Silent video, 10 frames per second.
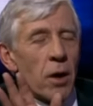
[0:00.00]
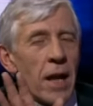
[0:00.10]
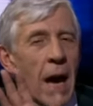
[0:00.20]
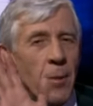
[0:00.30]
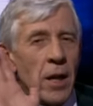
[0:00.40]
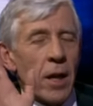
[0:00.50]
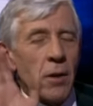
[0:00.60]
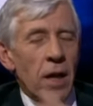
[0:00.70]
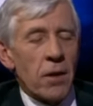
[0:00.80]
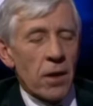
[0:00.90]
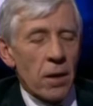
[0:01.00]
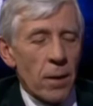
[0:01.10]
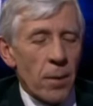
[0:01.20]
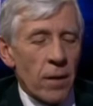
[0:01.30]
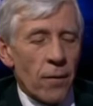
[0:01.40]
It's not going to happen. And okay, so the
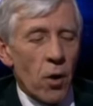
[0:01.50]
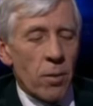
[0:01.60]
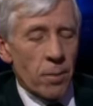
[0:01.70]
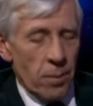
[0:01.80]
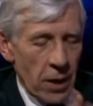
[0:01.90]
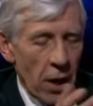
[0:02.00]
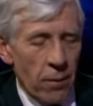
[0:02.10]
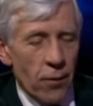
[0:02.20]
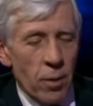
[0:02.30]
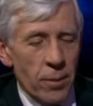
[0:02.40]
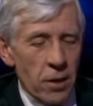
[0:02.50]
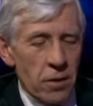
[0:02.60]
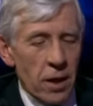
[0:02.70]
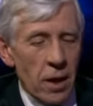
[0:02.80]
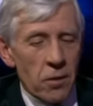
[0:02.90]
current foreign
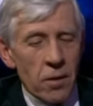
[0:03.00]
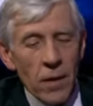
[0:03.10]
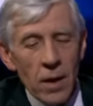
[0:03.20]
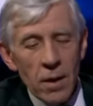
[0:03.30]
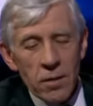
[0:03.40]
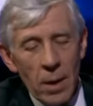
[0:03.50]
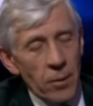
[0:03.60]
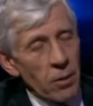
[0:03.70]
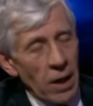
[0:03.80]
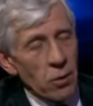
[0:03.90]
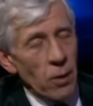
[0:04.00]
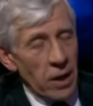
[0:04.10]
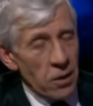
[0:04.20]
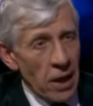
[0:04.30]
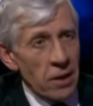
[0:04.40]
minister is somebody who gets quite
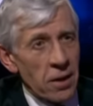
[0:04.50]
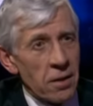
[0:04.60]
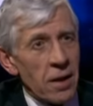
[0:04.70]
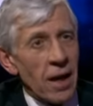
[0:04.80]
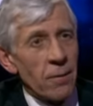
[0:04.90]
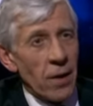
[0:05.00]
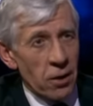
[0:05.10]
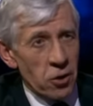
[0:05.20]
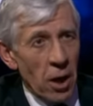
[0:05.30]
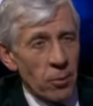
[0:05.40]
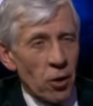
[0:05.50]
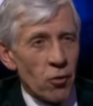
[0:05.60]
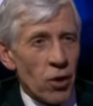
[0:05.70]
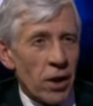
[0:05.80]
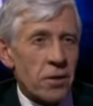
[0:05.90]
excited, in very sharp
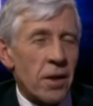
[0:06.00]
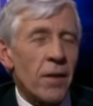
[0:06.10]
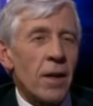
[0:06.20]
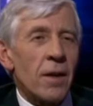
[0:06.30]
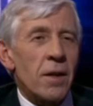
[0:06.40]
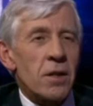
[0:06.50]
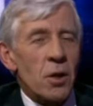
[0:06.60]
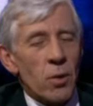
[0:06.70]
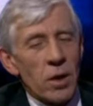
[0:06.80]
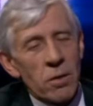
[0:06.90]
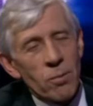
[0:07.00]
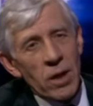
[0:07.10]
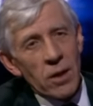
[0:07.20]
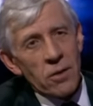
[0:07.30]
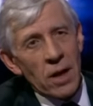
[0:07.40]
contrast to his
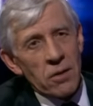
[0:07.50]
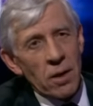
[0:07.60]
predecessor.